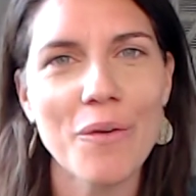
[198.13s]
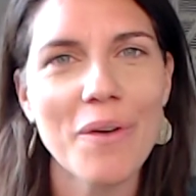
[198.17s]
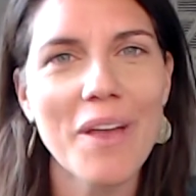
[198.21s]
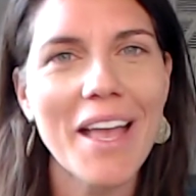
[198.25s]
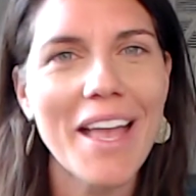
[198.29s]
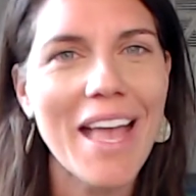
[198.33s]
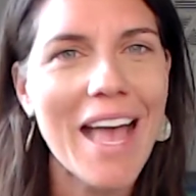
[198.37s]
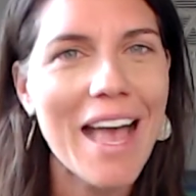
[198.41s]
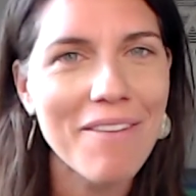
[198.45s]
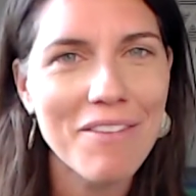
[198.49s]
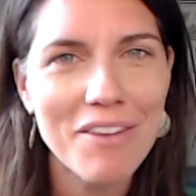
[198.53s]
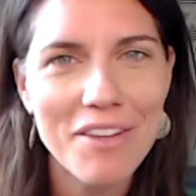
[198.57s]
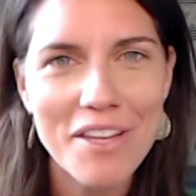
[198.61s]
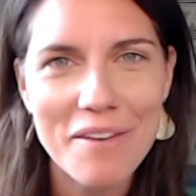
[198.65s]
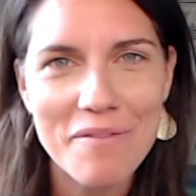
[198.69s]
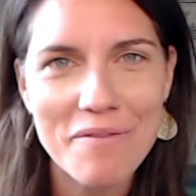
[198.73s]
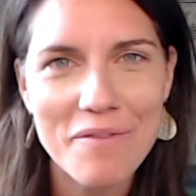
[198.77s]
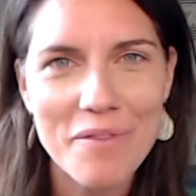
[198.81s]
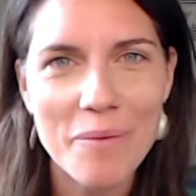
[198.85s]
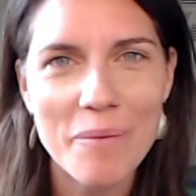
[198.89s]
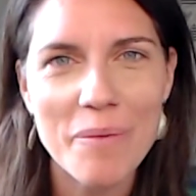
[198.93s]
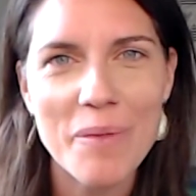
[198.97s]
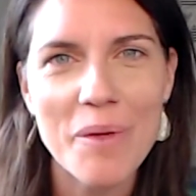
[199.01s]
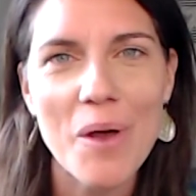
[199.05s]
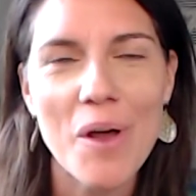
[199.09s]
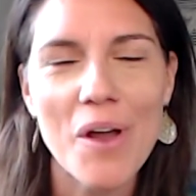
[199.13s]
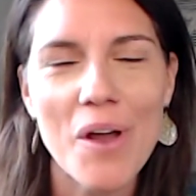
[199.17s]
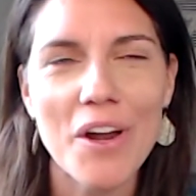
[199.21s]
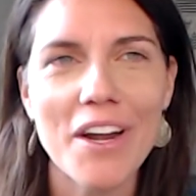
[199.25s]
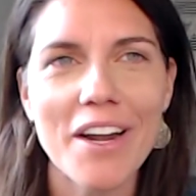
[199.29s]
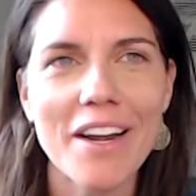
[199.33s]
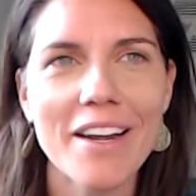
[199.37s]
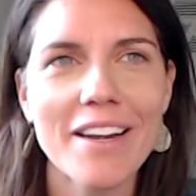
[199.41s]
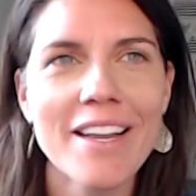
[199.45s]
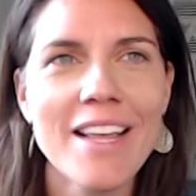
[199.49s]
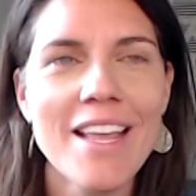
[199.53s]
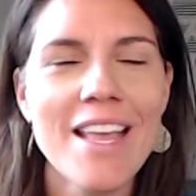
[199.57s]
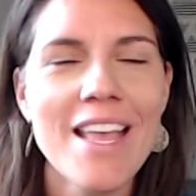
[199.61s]
have it come from the
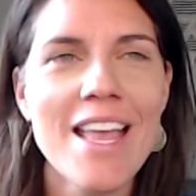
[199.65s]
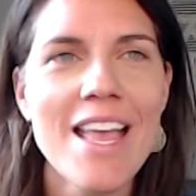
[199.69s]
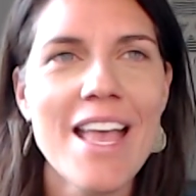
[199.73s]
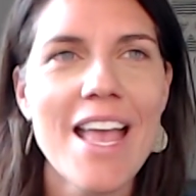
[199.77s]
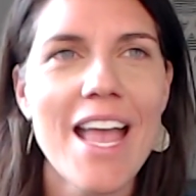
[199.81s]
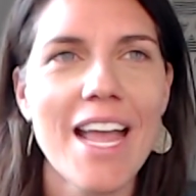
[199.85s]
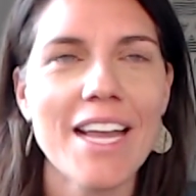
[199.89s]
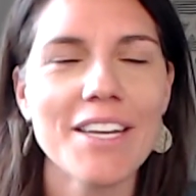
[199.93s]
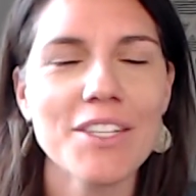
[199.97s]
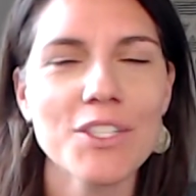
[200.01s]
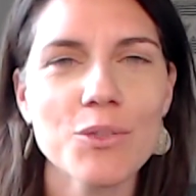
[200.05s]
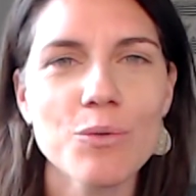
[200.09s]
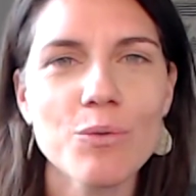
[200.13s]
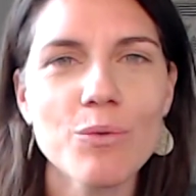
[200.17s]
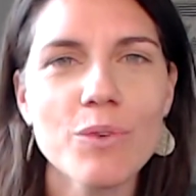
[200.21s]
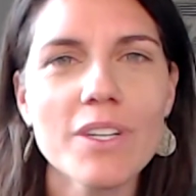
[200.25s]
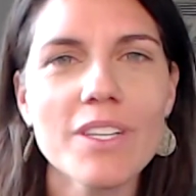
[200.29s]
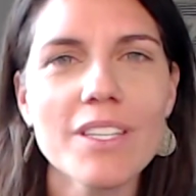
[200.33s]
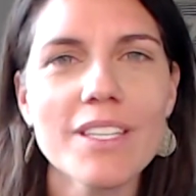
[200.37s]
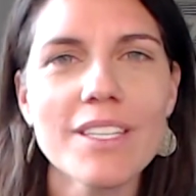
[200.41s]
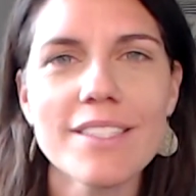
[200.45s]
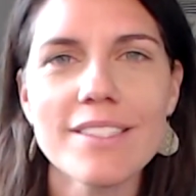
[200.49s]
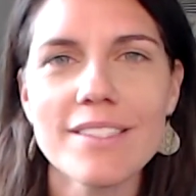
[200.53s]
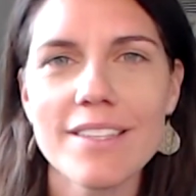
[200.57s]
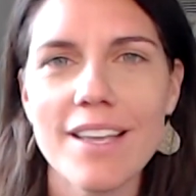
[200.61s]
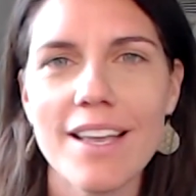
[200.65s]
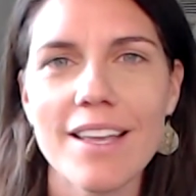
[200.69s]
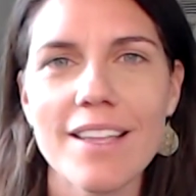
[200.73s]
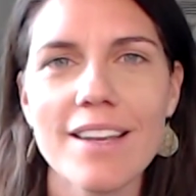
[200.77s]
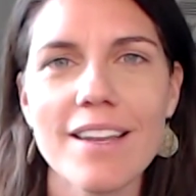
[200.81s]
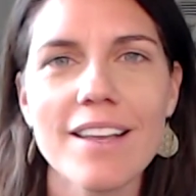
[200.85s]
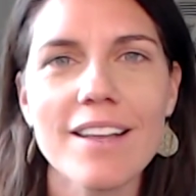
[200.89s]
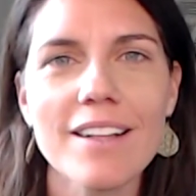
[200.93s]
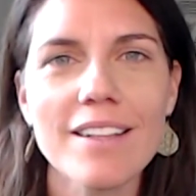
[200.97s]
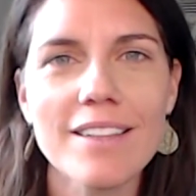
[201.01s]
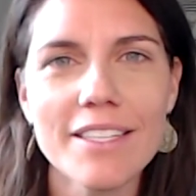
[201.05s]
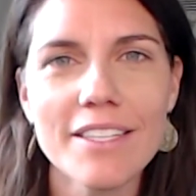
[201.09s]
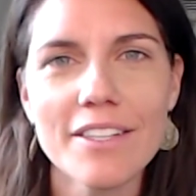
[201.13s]
heart, and just really set a
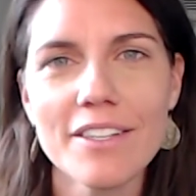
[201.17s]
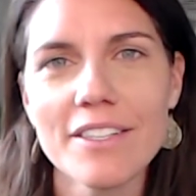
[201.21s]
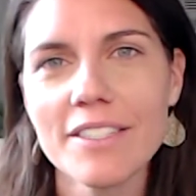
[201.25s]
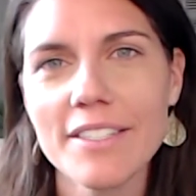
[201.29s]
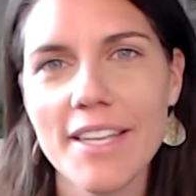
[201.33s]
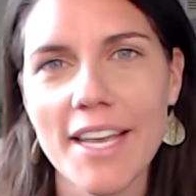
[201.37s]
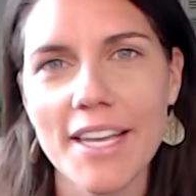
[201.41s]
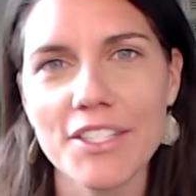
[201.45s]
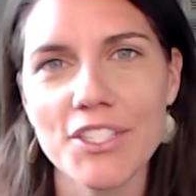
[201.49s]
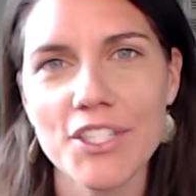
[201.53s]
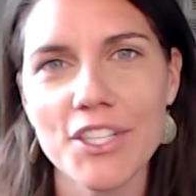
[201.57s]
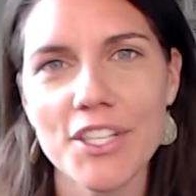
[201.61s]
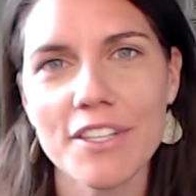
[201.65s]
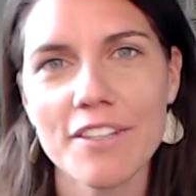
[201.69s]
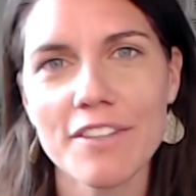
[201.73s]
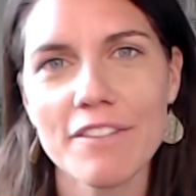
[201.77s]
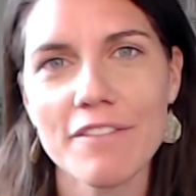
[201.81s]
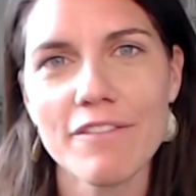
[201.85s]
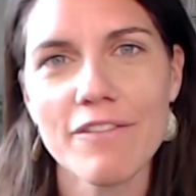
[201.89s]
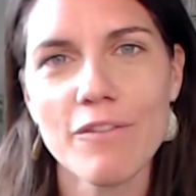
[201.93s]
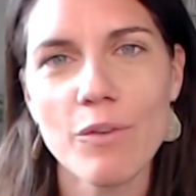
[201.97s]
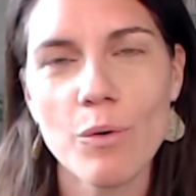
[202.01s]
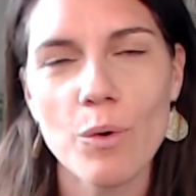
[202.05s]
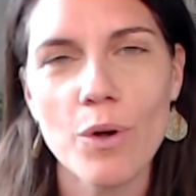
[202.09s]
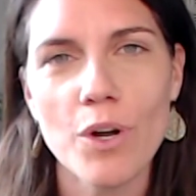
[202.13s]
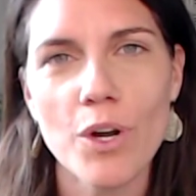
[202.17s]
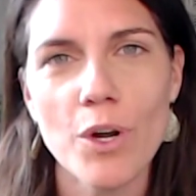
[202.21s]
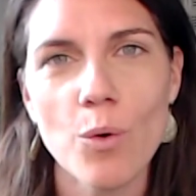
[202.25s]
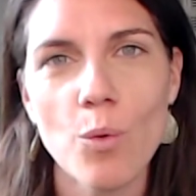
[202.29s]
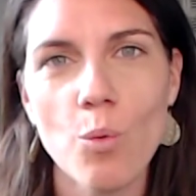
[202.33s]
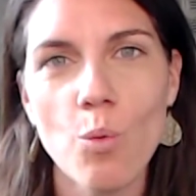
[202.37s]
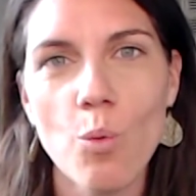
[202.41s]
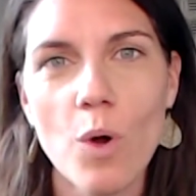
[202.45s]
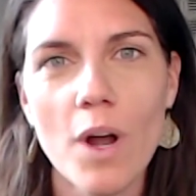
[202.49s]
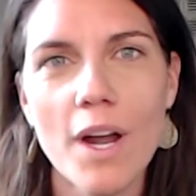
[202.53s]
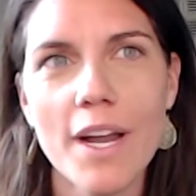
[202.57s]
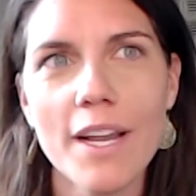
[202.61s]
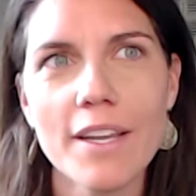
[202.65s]
clear intention for
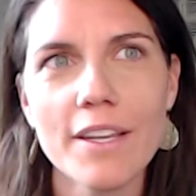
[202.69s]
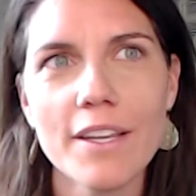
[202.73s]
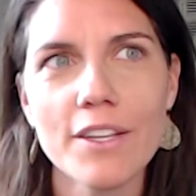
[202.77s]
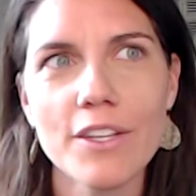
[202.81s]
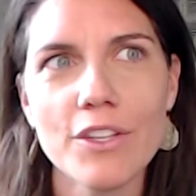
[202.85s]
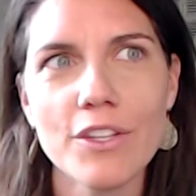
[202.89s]
what